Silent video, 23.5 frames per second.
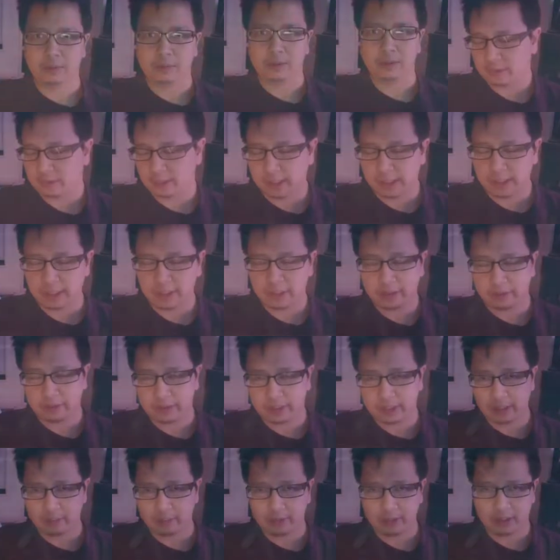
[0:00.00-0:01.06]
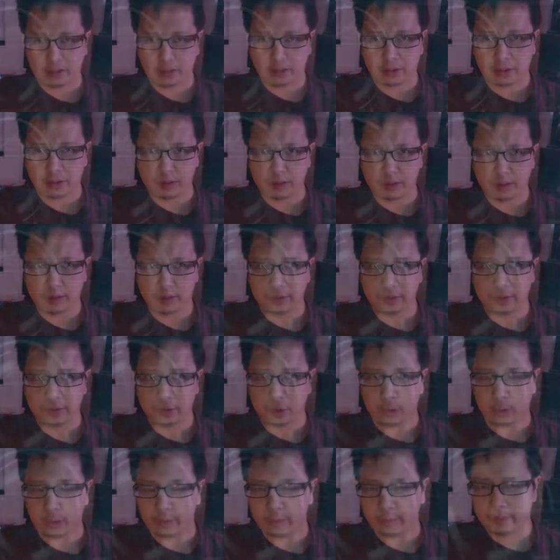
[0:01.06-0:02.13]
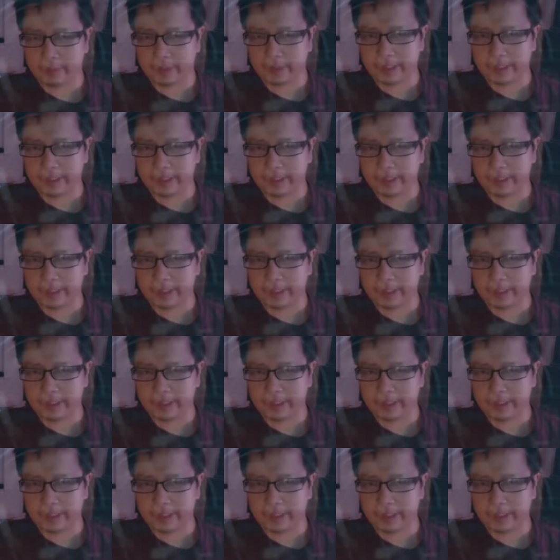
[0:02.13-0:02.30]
link your debit card to your COINBASE